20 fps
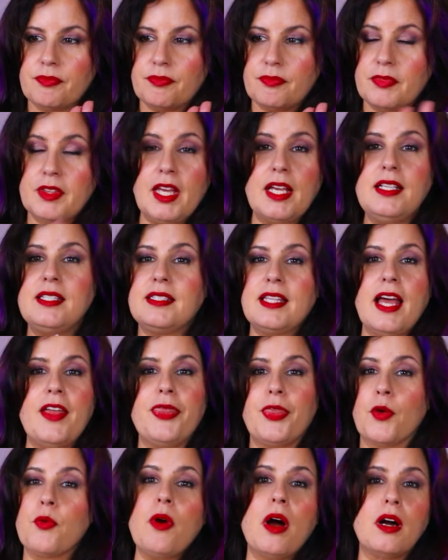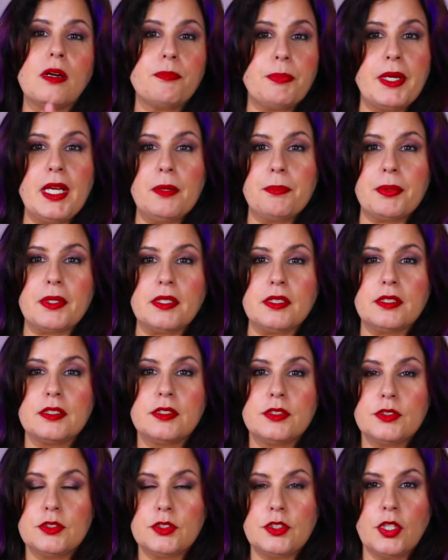they sent the wrong people
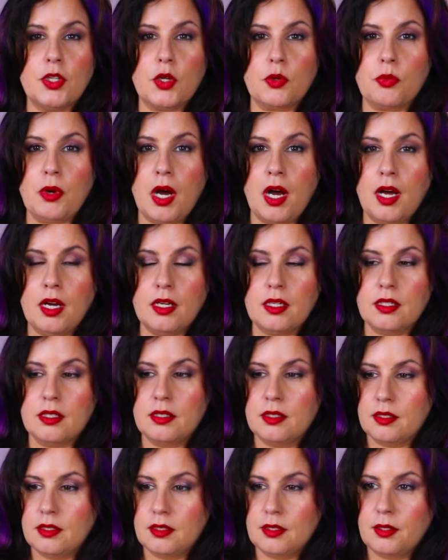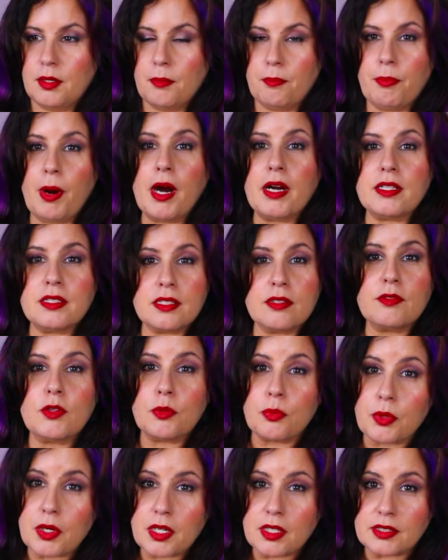to the wrong parts of the
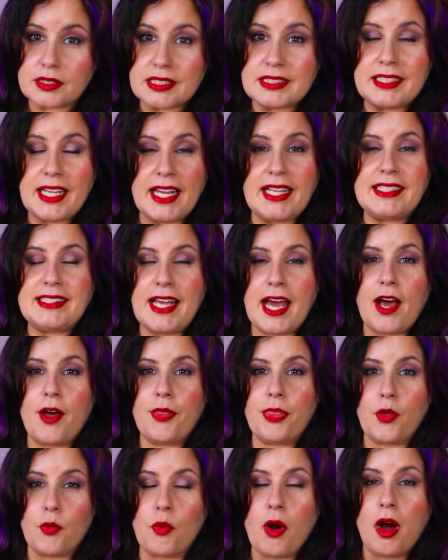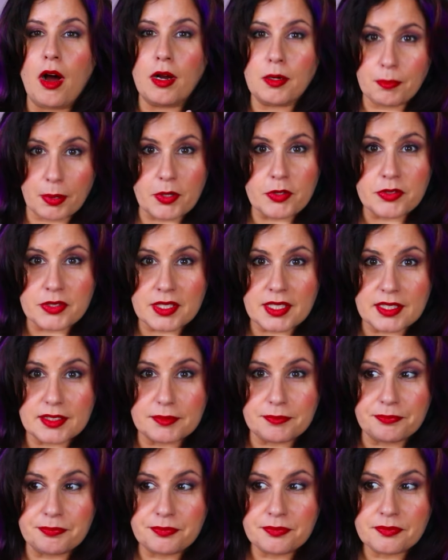world to take down the wrong
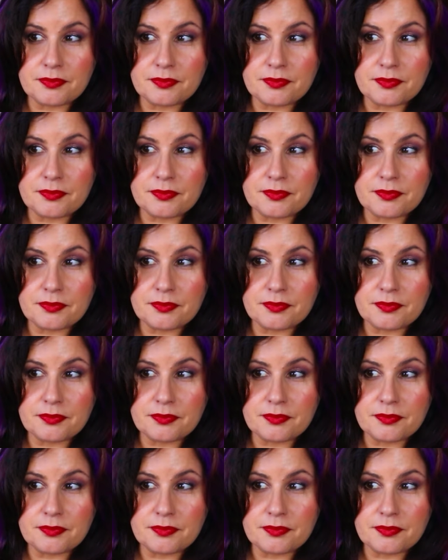person.